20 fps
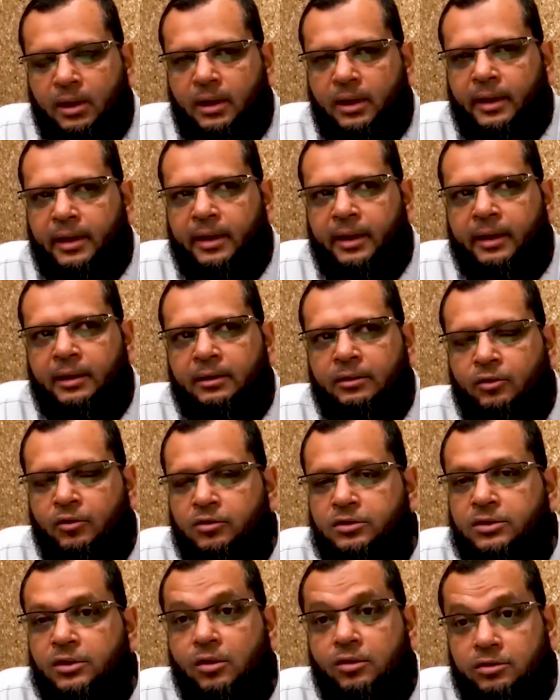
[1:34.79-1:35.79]
And
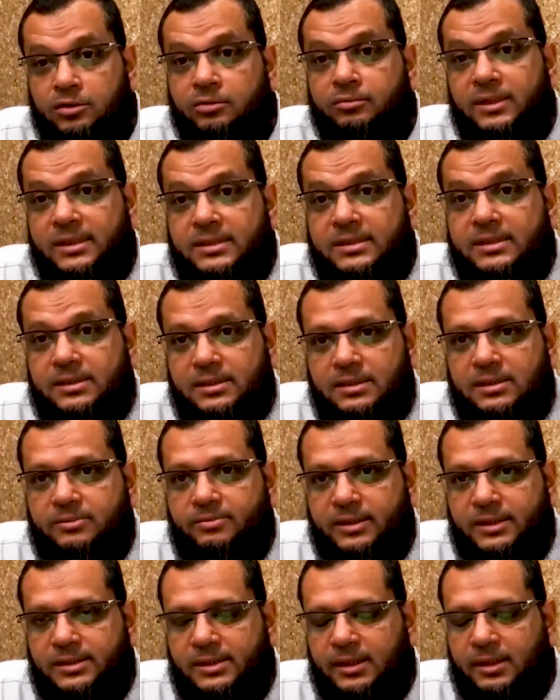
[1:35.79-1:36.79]
those are also businesses per
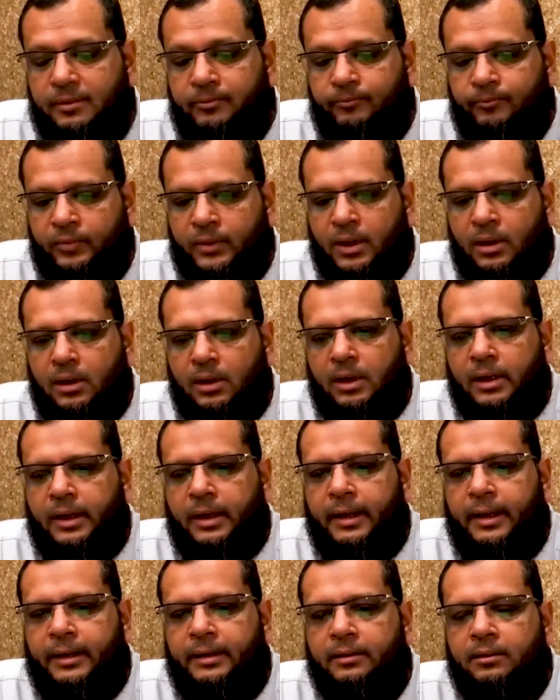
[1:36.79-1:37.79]
se.
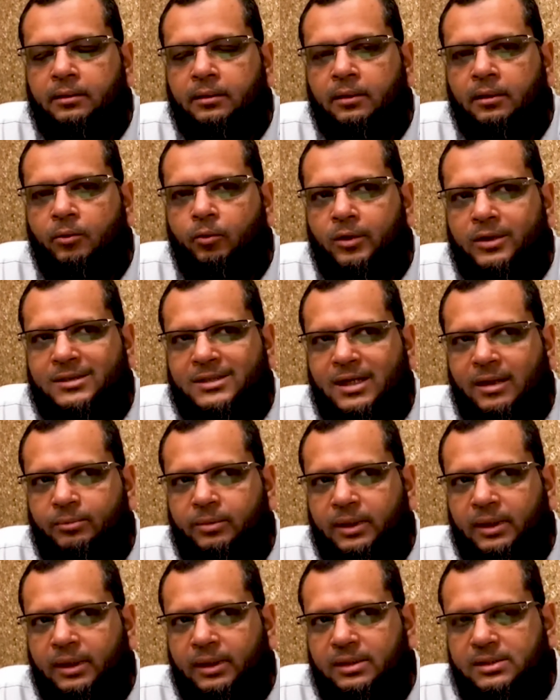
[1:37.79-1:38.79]
And what's
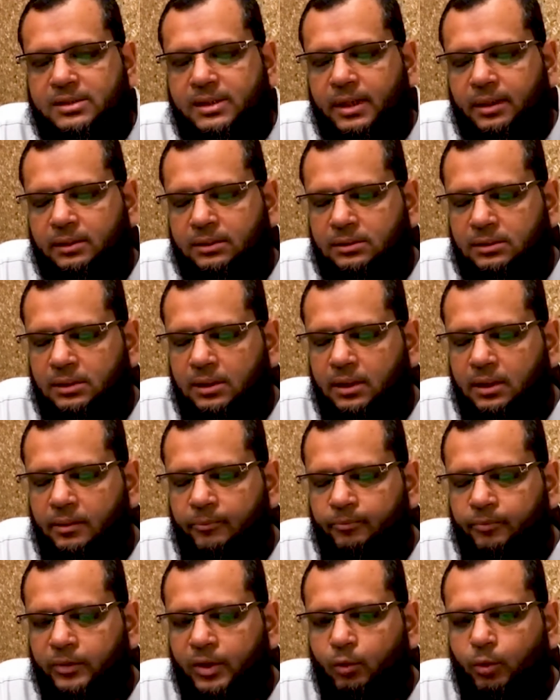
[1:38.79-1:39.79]
happening is that
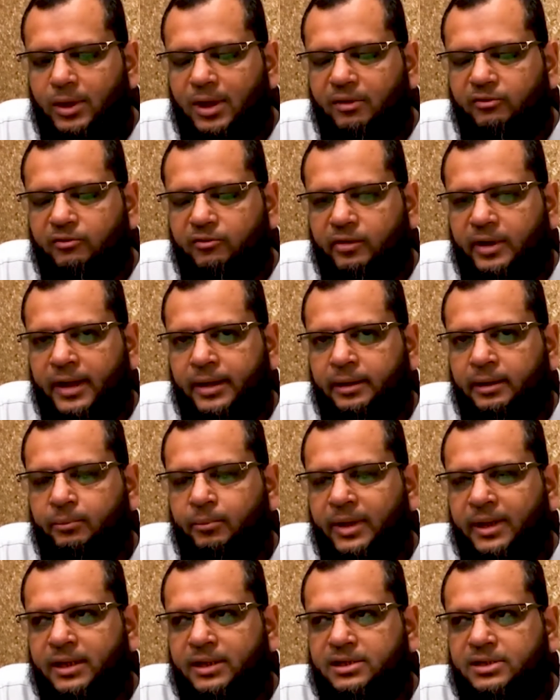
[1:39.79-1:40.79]
we are finding
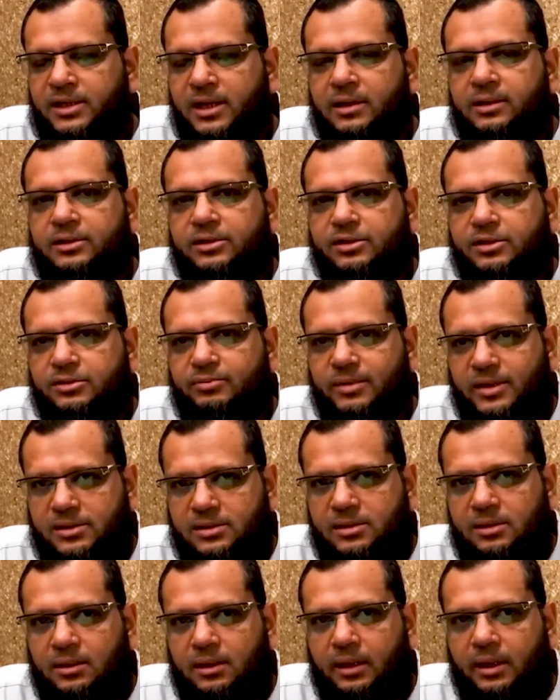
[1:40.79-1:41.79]
many challenges
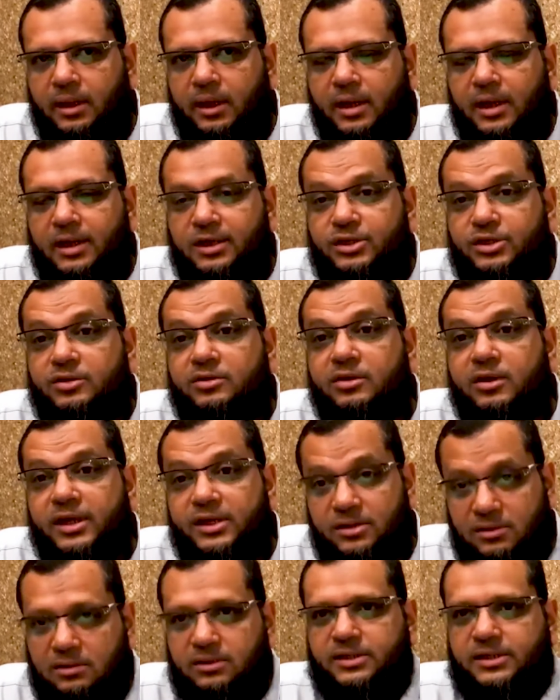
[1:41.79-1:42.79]
presently,
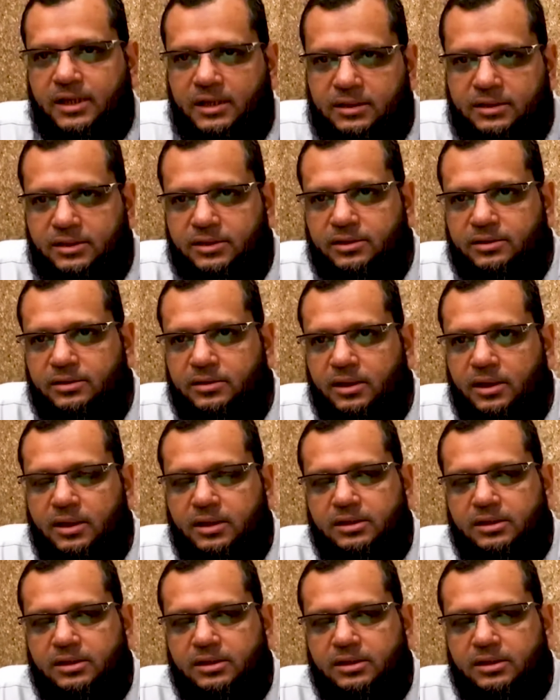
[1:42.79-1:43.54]
generational challenges.